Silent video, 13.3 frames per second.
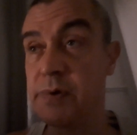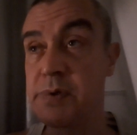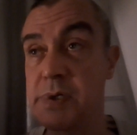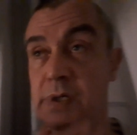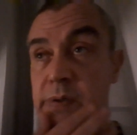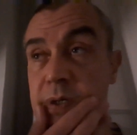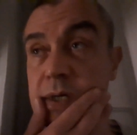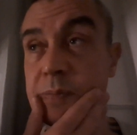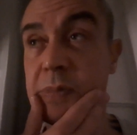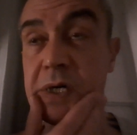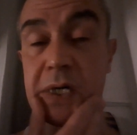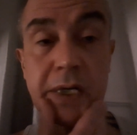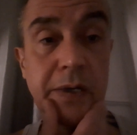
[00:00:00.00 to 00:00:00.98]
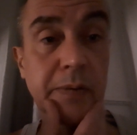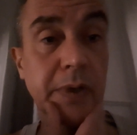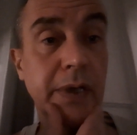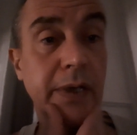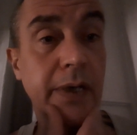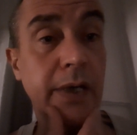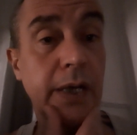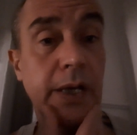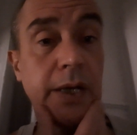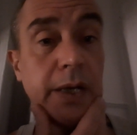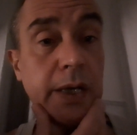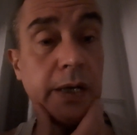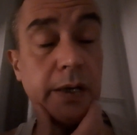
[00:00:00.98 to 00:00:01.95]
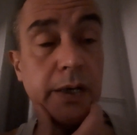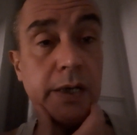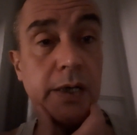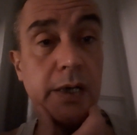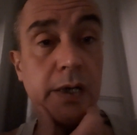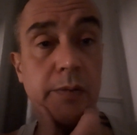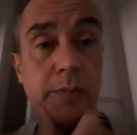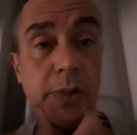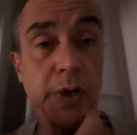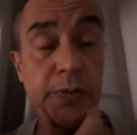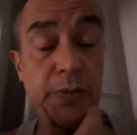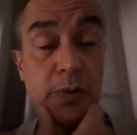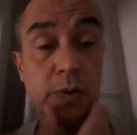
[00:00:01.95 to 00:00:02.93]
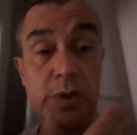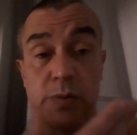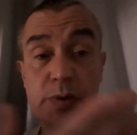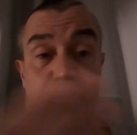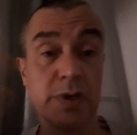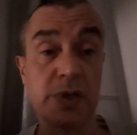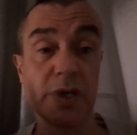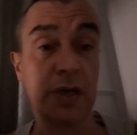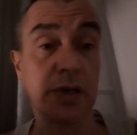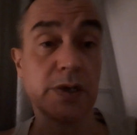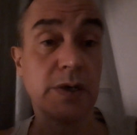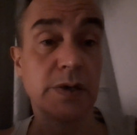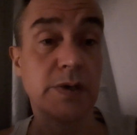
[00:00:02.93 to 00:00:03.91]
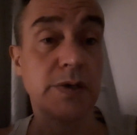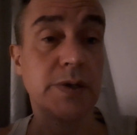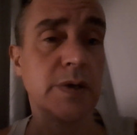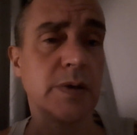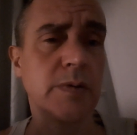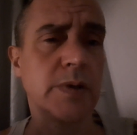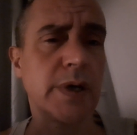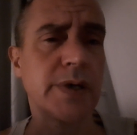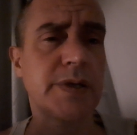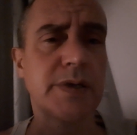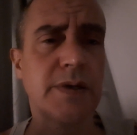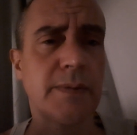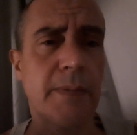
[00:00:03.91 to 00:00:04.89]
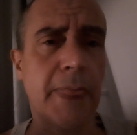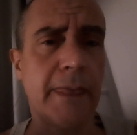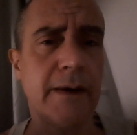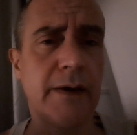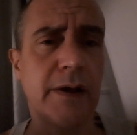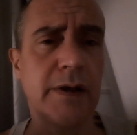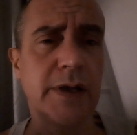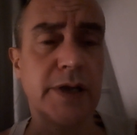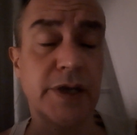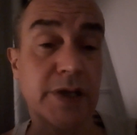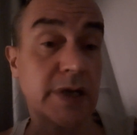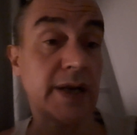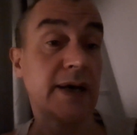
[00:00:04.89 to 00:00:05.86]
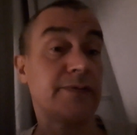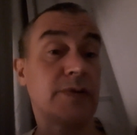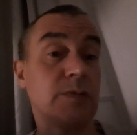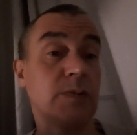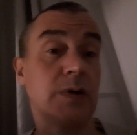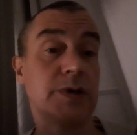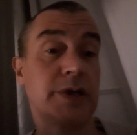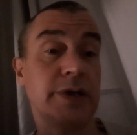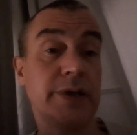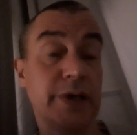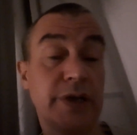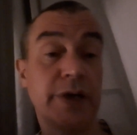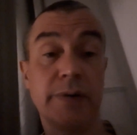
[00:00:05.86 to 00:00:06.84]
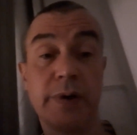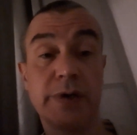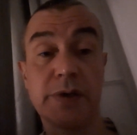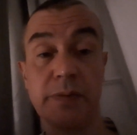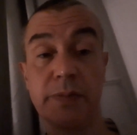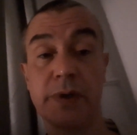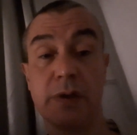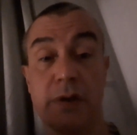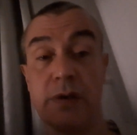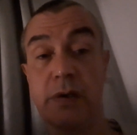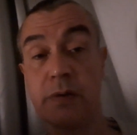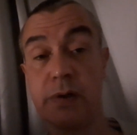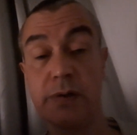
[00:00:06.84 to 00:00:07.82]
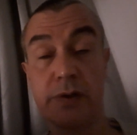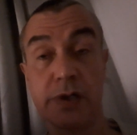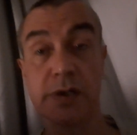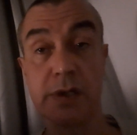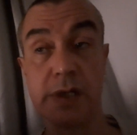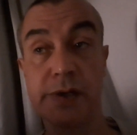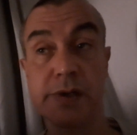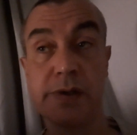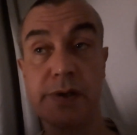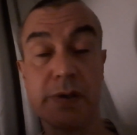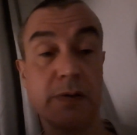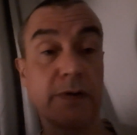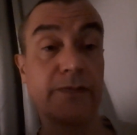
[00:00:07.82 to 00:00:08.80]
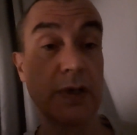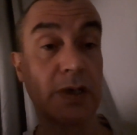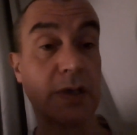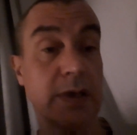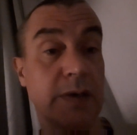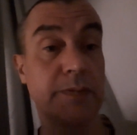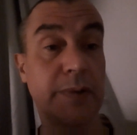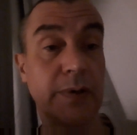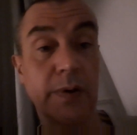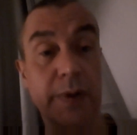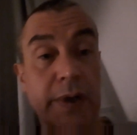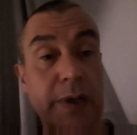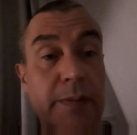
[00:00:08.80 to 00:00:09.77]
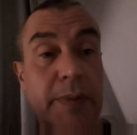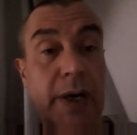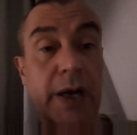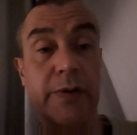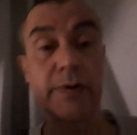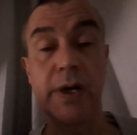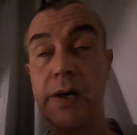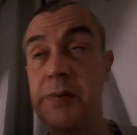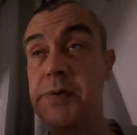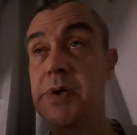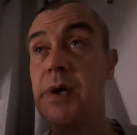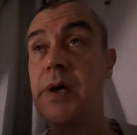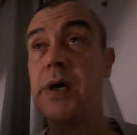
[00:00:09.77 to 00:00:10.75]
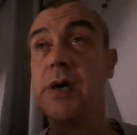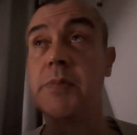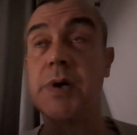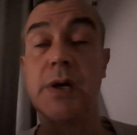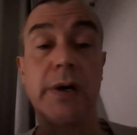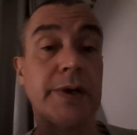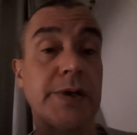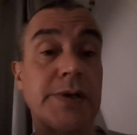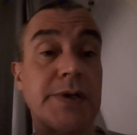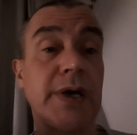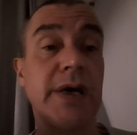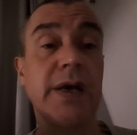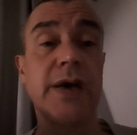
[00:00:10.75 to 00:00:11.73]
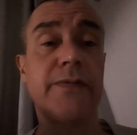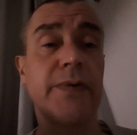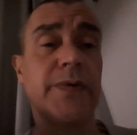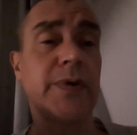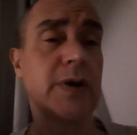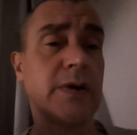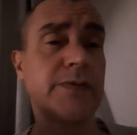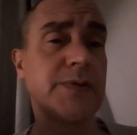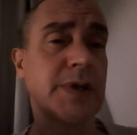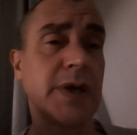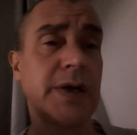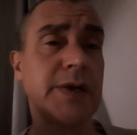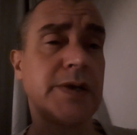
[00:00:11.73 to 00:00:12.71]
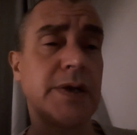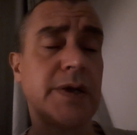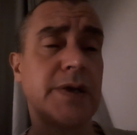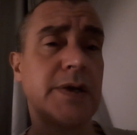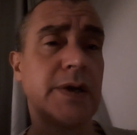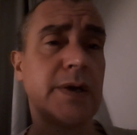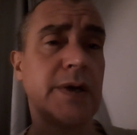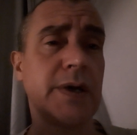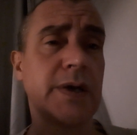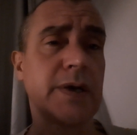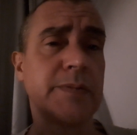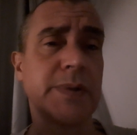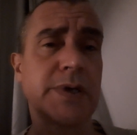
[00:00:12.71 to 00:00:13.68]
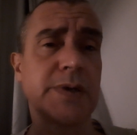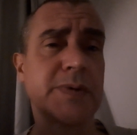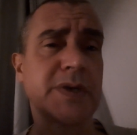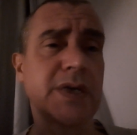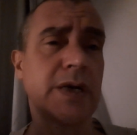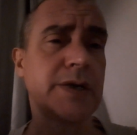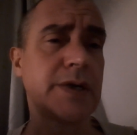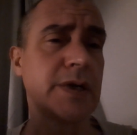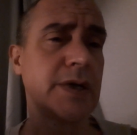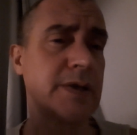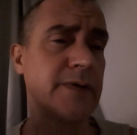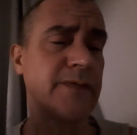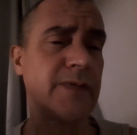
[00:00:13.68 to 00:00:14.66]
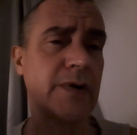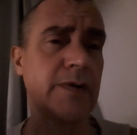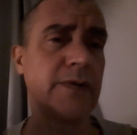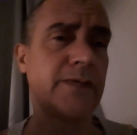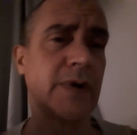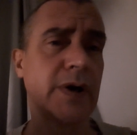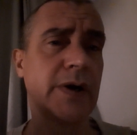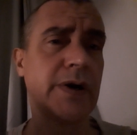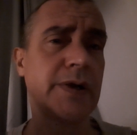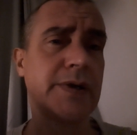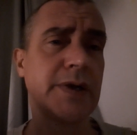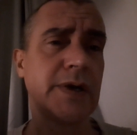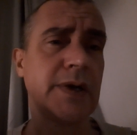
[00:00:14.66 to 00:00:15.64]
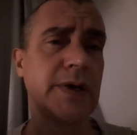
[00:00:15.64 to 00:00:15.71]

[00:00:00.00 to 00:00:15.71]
you to it. But anyway, I thought it was just easier to do this. And you didn't have to watch it, you know, it's something that you could just listen to, obviously, and put on in the background. But like I say, everything I've stated can be substantiated, verified